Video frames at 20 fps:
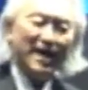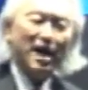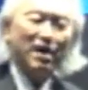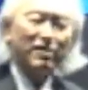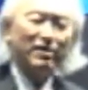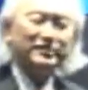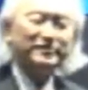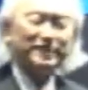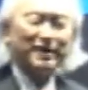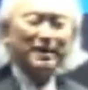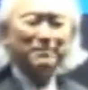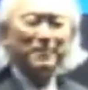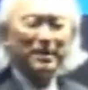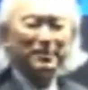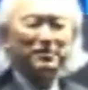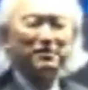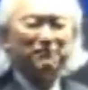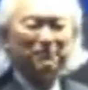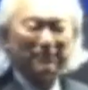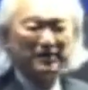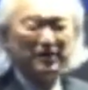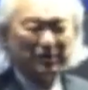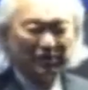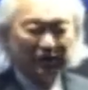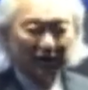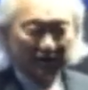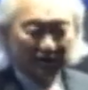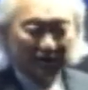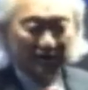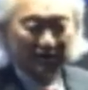And now let's see about the
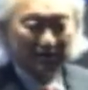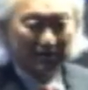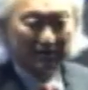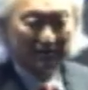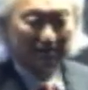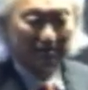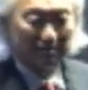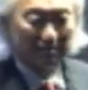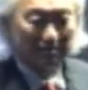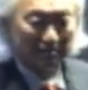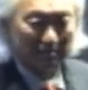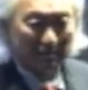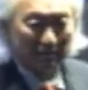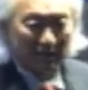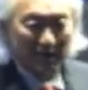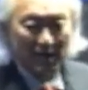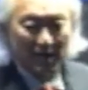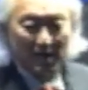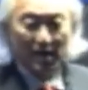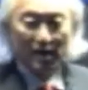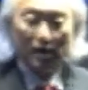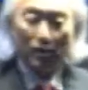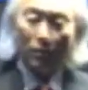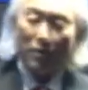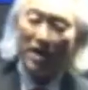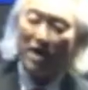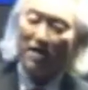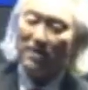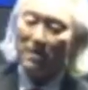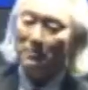physicist.
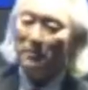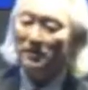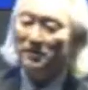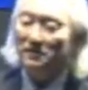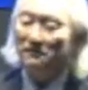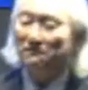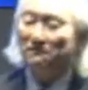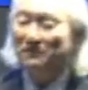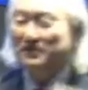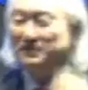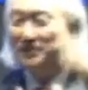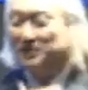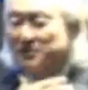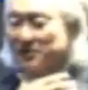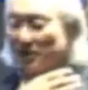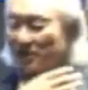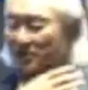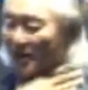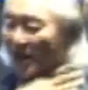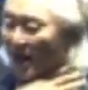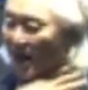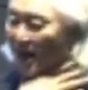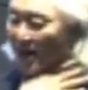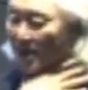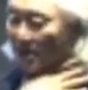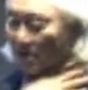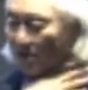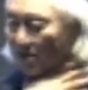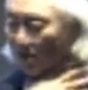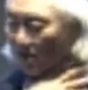Well, they put the physicist's
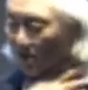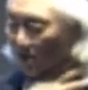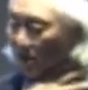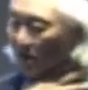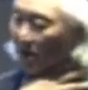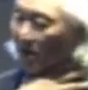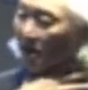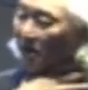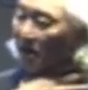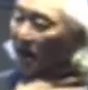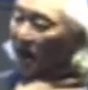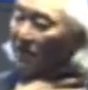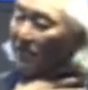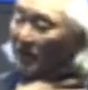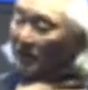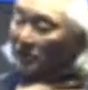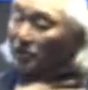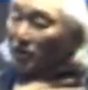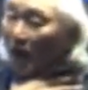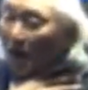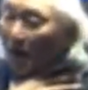head on the